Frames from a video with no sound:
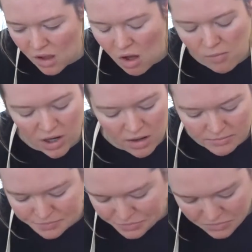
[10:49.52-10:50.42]
Oh my
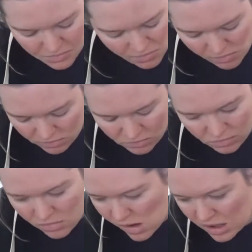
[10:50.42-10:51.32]
god.
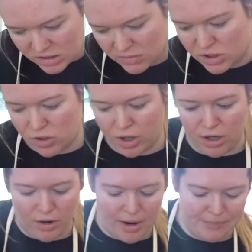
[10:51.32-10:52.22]
That's gonna be so good.
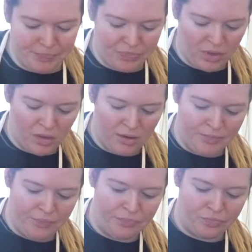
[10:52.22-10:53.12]
Okay.
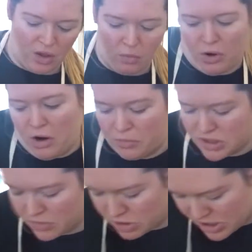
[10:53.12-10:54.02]
Like 100%
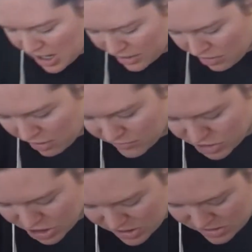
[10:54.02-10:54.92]
we're just adding all the
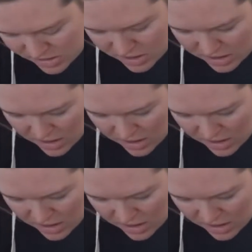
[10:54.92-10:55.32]
cheese.